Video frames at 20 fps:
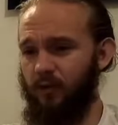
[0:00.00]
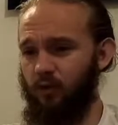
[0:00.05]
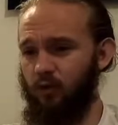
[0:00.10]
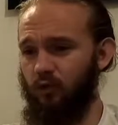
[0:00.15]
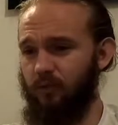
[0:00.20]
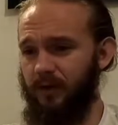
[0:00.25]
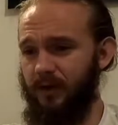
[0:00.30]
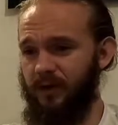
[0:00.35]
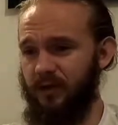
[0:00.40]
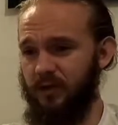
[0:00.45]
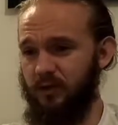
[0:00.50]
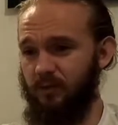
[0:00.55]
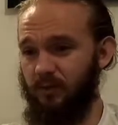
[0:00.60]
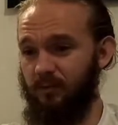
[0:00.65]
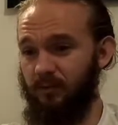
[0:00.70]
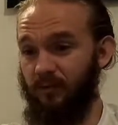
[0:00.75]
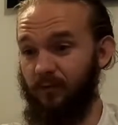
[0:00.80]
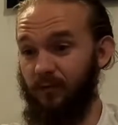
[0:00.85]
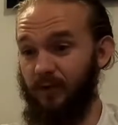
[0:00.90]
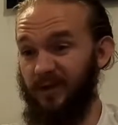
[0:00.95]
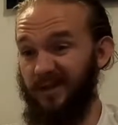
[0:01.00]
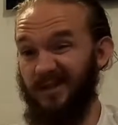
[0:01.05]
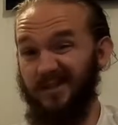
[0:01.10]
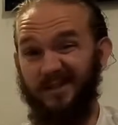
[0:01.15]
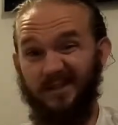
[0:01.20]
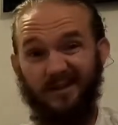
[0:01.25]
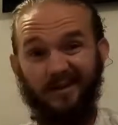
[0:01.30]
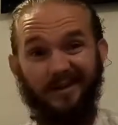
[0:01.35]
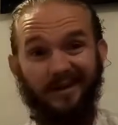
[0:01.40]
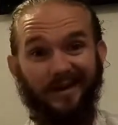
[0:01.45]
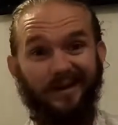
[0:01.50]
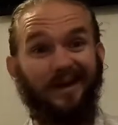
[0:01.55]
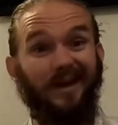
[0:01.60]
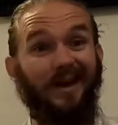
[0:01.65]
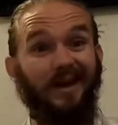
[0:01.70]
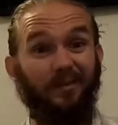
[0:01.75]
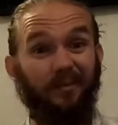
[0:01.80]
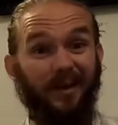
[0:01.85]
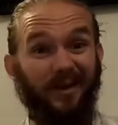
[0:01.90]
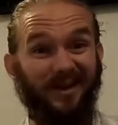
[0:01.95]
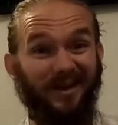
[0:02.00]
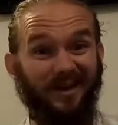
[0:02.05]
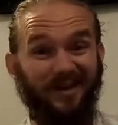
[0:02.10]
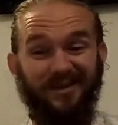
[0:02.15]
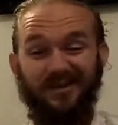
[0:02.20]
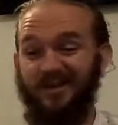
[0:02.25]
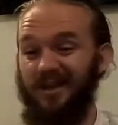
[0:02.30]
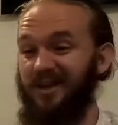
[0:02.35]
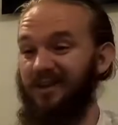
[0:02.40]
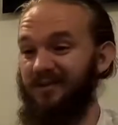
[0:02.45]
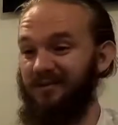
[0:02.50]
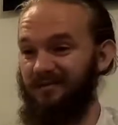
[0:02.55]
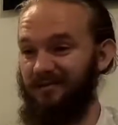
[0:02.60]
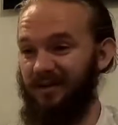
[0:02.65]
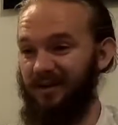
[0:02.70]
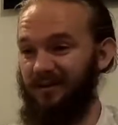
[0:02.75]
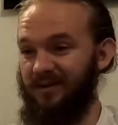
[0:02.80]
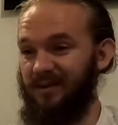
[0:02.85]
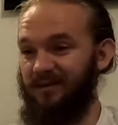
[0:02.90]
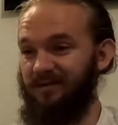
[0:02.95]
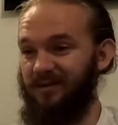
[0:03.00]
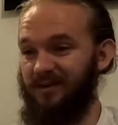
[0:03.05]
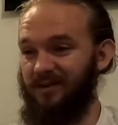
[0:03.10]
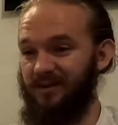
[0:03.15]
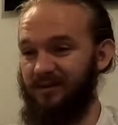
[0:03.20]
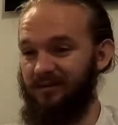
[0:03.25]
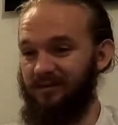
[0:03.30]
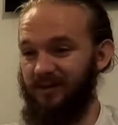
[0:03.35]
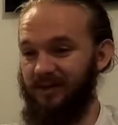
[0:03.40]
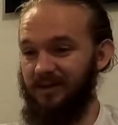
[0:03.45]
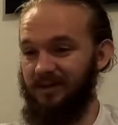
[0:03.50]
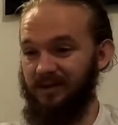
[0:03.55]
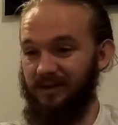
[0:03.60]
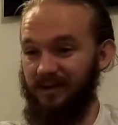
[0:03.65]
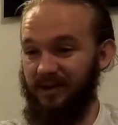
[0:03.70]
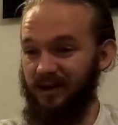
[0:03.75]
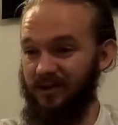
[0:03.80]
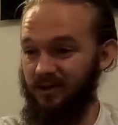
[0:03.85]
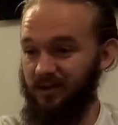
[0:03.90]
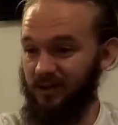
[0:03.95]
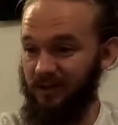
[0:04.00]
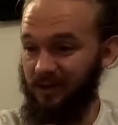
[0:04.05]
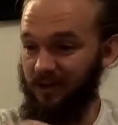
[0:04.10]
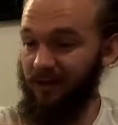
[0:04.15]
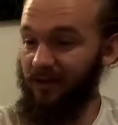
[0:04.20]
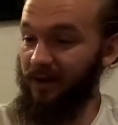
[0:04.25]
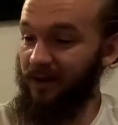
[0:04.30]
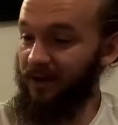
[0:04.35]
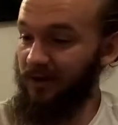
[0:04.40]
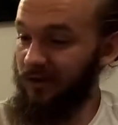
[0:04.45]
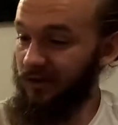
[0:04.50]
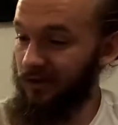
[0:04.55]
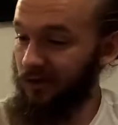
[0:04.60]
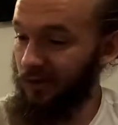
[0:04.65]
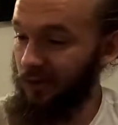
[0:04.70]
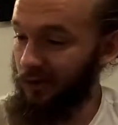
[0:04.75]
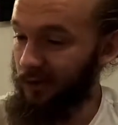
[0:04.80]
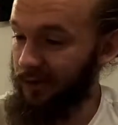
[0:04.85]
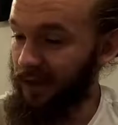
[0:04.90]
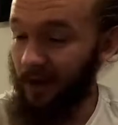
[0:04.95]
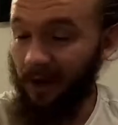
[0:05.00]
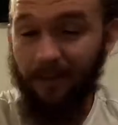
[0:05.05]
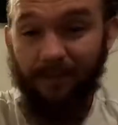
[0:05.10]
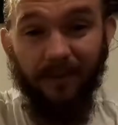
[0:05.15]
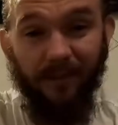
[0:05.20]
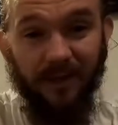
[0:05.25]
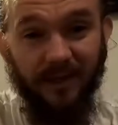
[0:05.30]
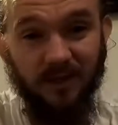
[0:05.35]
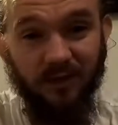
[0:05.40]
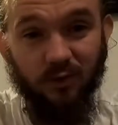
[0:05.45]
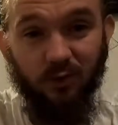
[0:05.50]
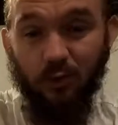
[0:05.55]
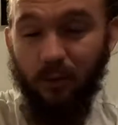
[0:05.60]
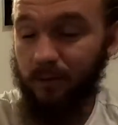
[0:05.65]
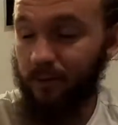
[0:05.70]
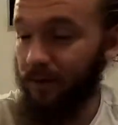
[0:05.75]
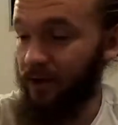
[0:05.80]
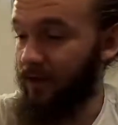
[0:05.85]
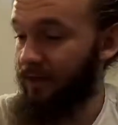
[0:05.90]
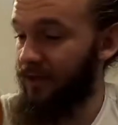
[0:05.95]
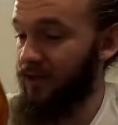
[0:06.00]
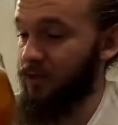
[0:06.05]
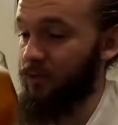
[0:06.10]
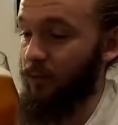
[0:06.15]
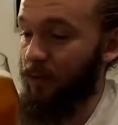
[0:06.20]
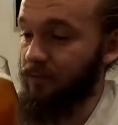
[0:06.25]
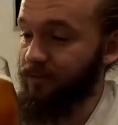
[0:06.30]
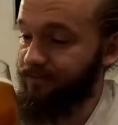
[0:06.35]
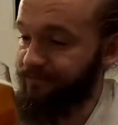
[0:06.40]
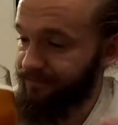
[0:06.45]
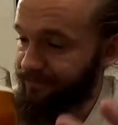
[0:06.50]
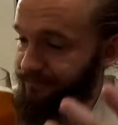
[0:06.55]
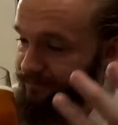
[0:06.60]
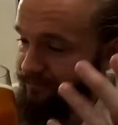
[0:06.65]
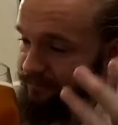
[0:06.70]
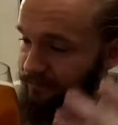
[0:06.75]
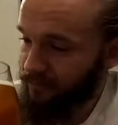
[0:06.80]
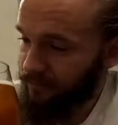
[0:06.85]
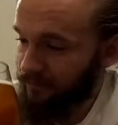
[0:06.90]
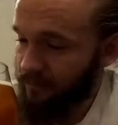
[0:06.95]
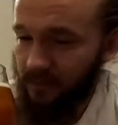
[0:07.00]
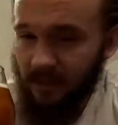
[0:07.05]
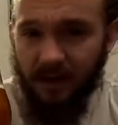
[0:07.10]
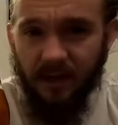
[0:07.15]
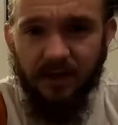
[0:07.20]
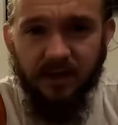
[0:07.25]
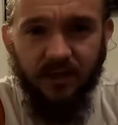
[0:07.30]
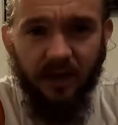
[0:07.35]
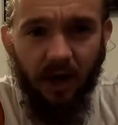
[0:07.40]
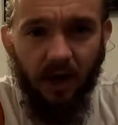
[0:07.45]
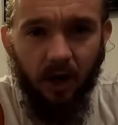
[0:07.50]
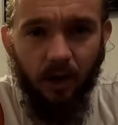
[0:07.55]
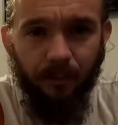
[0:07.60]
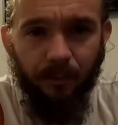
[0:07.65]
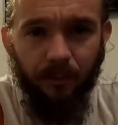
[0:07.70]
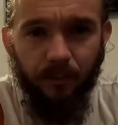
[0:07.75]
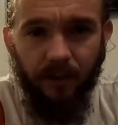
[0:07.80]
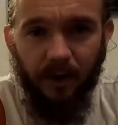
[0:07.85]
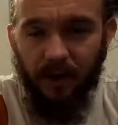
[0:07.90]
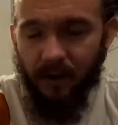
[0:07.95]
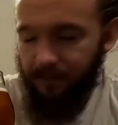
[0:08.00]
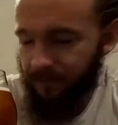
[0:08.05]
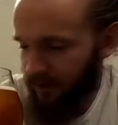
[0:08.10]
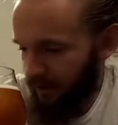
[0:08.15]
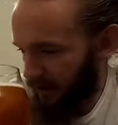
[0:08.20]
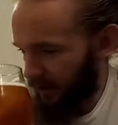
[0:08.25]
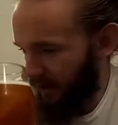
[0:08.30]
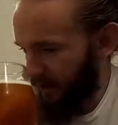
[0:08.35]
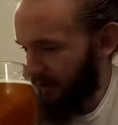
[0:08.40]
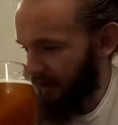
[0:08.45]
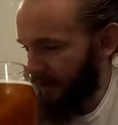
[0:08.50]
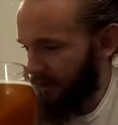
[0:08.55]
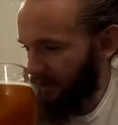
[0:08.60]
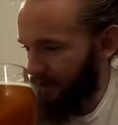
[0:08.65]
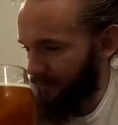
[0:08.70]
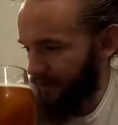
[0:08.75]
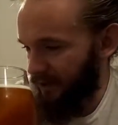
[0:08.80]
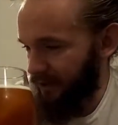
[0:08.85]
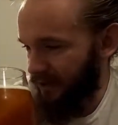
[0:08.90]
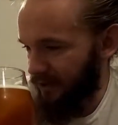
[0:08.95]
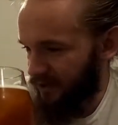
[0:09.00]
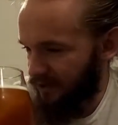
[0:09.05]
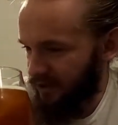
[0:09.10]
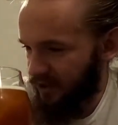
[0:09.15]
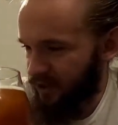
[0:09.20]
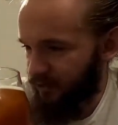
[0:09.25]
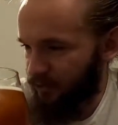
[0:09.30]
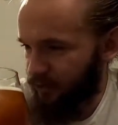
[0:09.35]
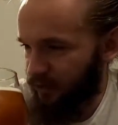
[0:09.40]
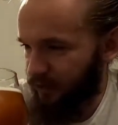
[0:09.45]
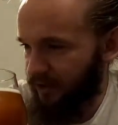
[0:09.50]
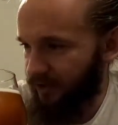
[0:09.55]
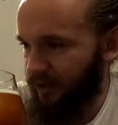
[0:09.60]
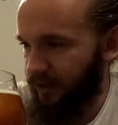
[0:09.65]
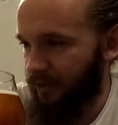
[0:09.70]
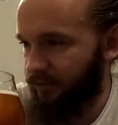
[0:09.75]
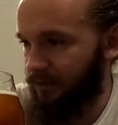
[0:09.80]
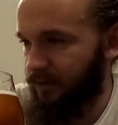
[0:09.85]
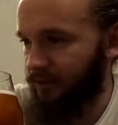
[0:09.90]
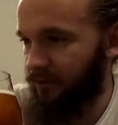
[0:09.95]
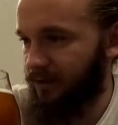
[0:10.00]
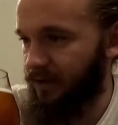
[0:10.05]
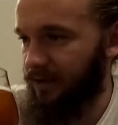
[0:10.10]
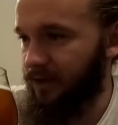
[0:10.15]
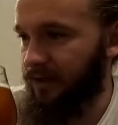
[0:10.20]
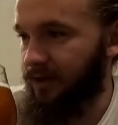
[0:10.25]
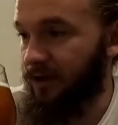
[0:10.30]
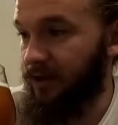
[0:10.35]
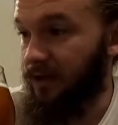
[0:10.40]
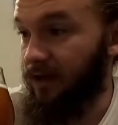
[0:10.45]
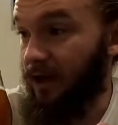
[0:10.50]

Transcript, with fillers: the aroma of this one before you get stuck in, but it is very, very inviting actually. So yeah, let's go for it. This one is the Harpoon I P A, coming in at six percent A B V.